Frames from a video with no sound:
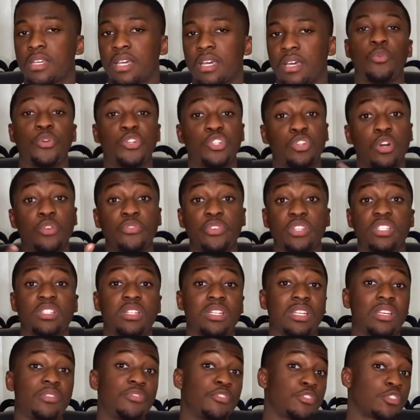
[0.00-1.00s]
which
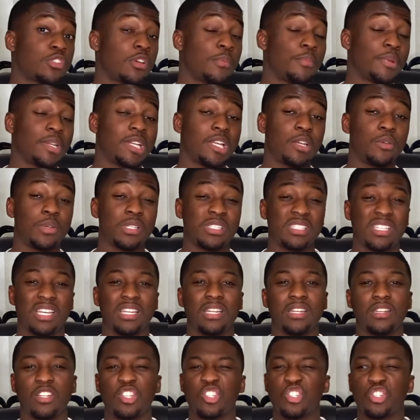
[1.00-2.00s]
obviously for somebody who's
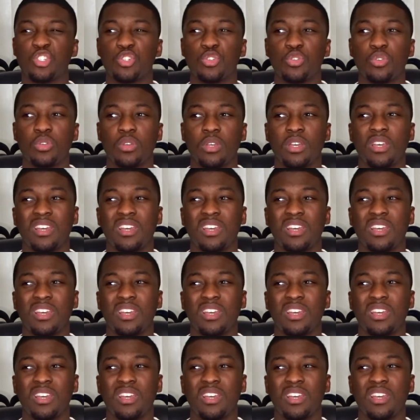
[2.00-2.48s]
selling a shoe